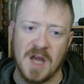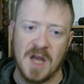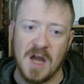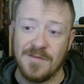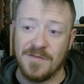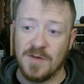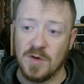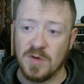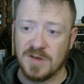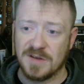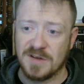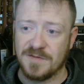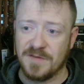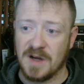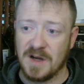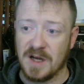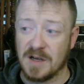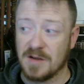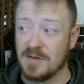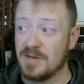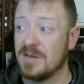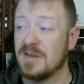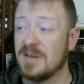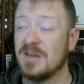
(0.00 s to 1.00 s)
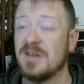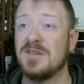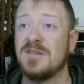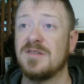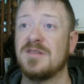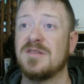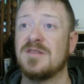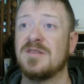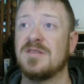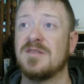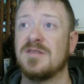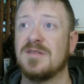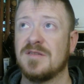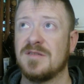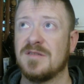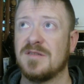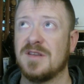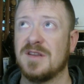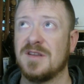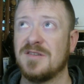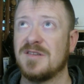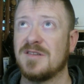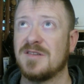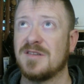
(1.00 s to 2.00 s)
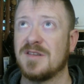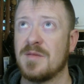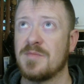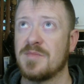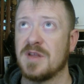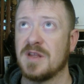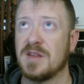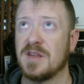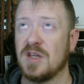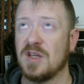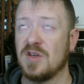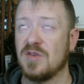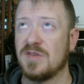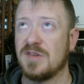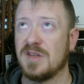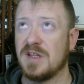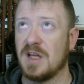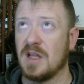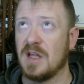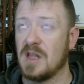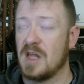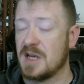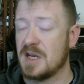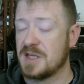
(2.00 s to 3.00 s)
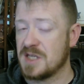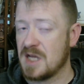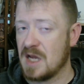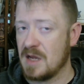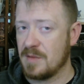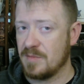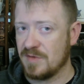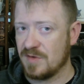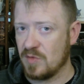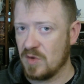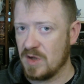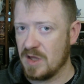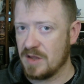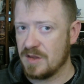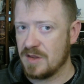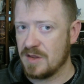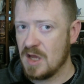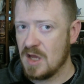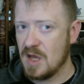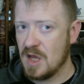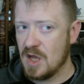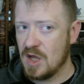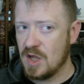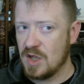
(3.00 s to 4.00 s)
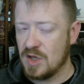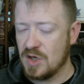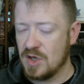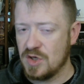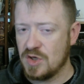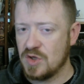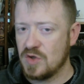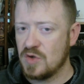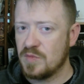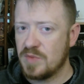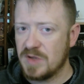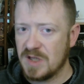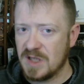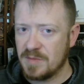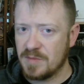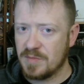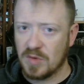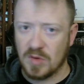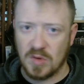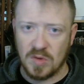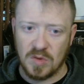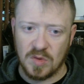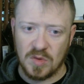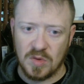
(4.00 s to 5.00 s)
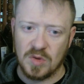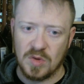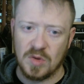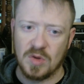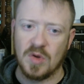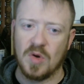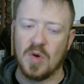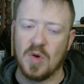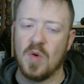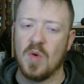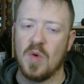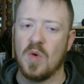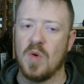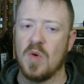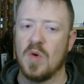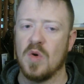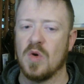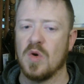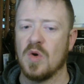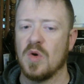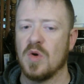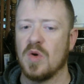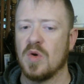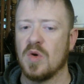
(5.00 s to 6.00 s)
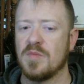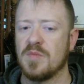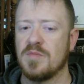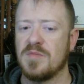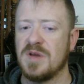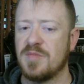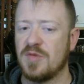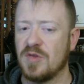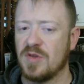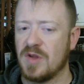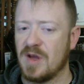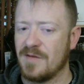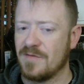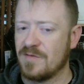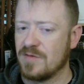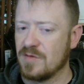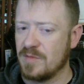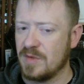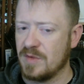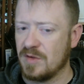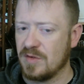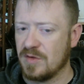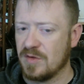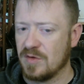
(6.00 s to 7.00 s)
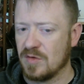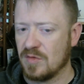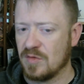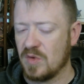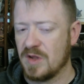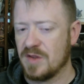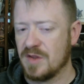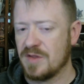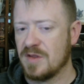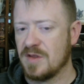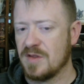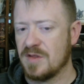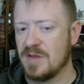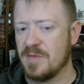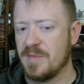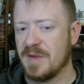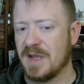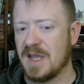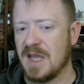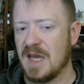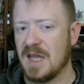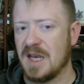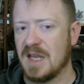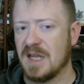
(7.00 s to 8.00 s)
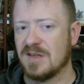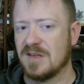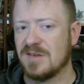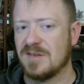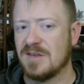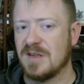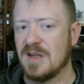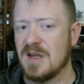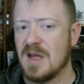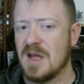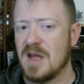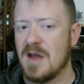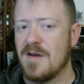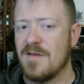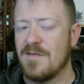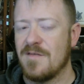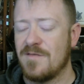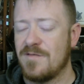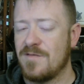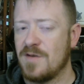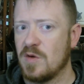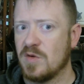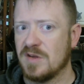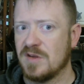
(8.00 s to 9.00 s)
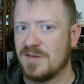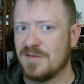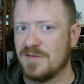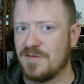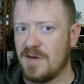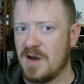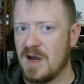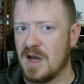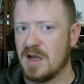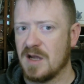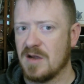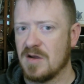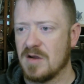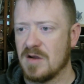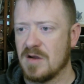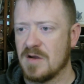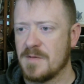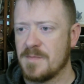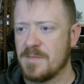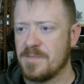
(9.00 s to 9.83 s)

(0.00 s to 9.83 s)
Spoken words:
Focus fire. This is something that you see a lot of times with new people or people not familiar with the mechanics. Focus fire